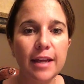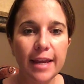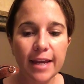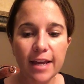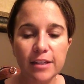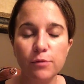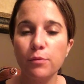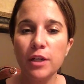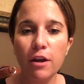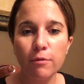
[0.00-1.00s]
Hey guys,
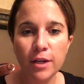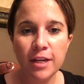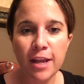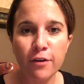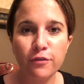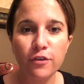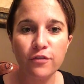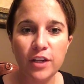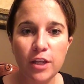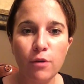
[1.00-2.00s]
we are ready now for
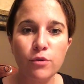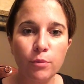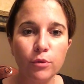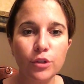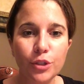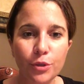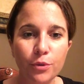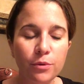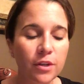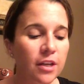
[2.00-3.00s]
video number
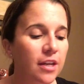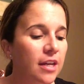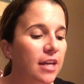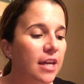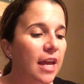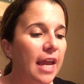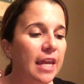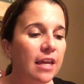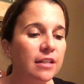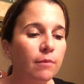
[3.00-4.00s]
2.
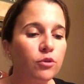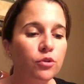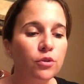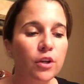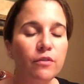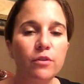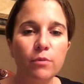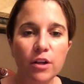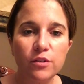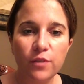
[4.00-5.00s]
And I'm sure if you
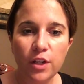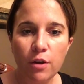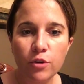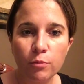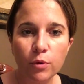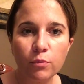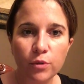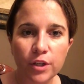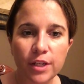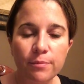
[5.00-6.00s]
watched video number
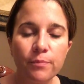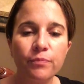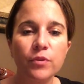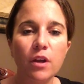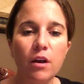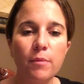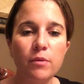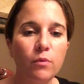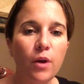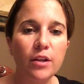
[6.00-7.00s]
1,
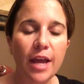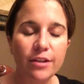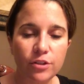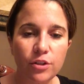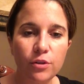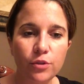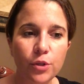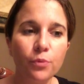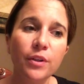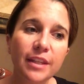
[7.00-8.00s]
and I'd asked you
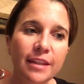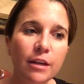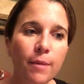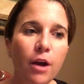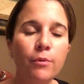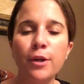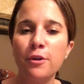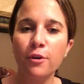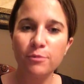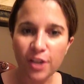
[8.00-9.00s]
to really think about what
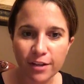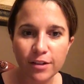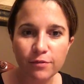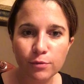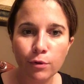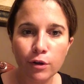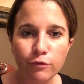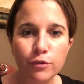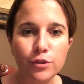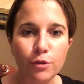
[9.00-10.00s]
your objectives were
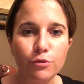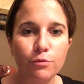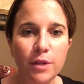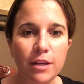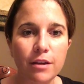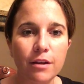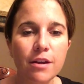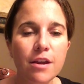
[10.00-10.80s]
for social media,